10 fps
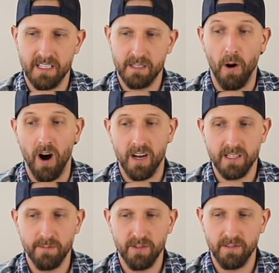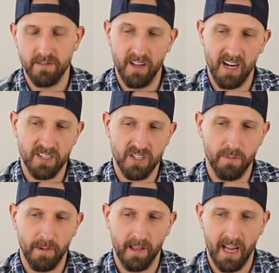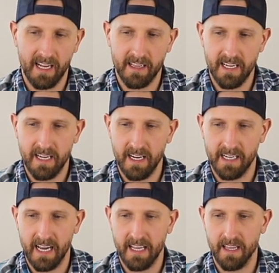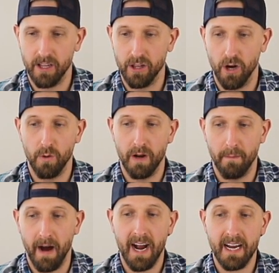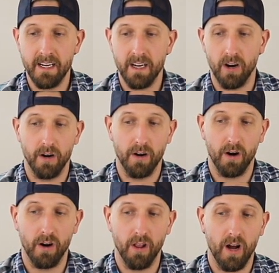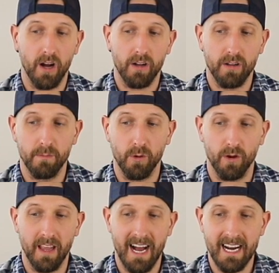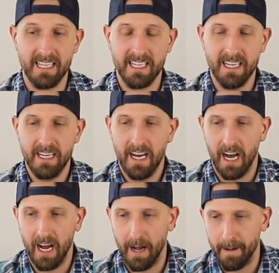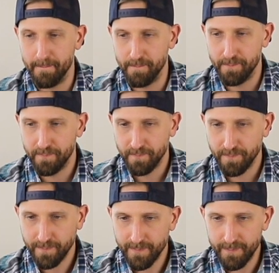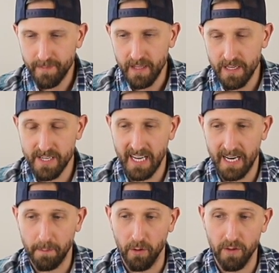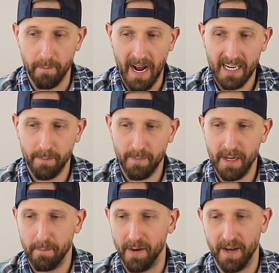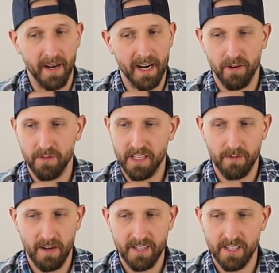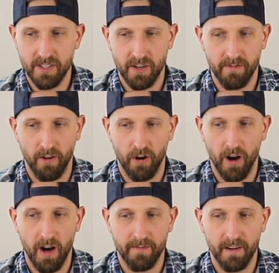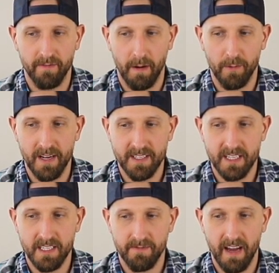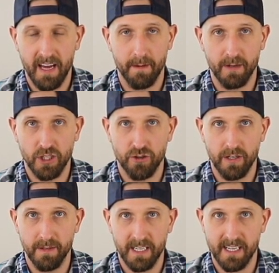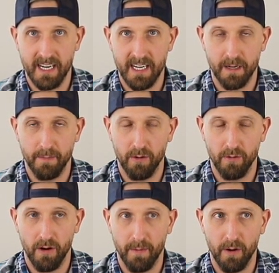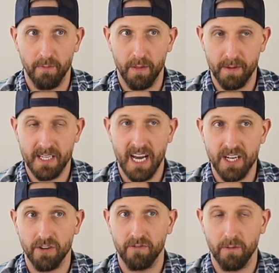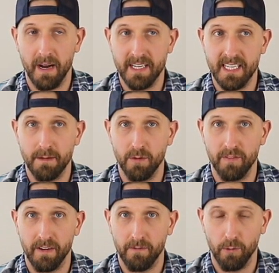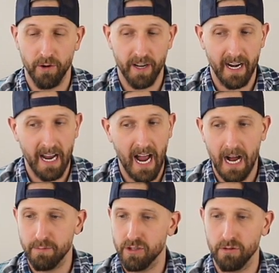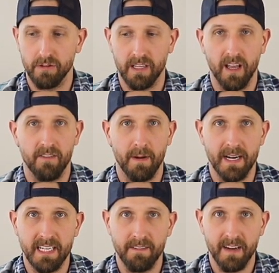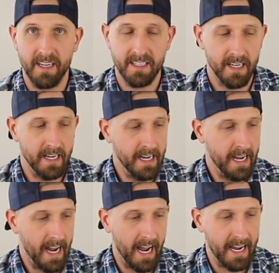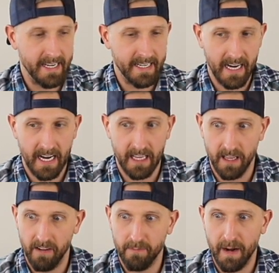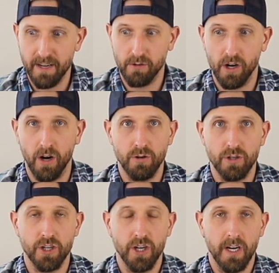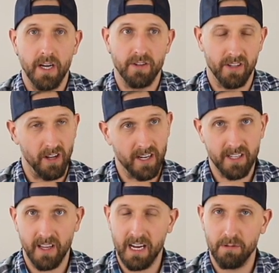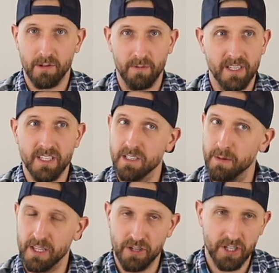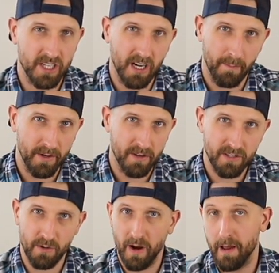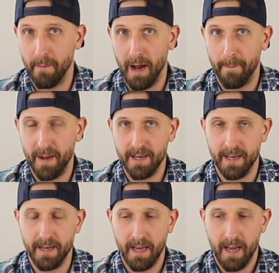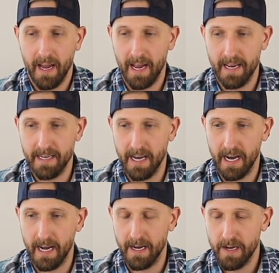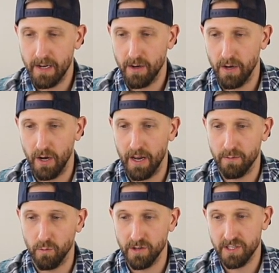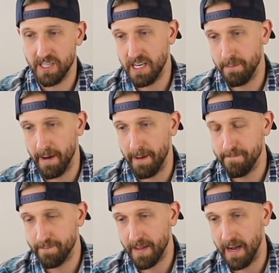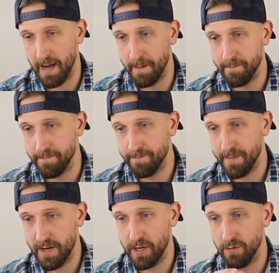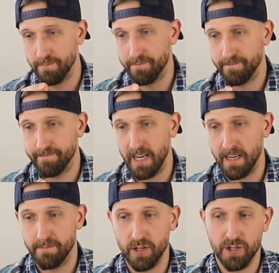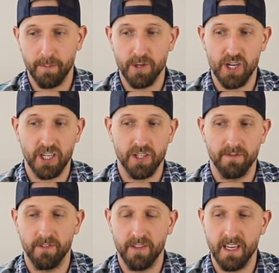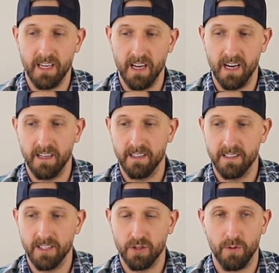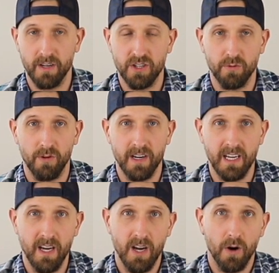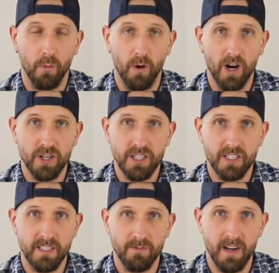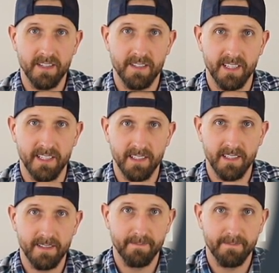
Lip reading: It's possible, not super likely. Again, the low and mine are a lot more aligned to kind of pull them back a bit, but I don't think the Redskins are far off. And if I'm a Redskins fan, I'm extremely excited about the potential for my team moving forward. And I absolutely love my defense and love my new coach. There's a lot to like with the Redskins, but they're just a couple years away, in my opinion. And we'll see. But there you go. Yeah, there's your projection for the 2020 Washington Redskins.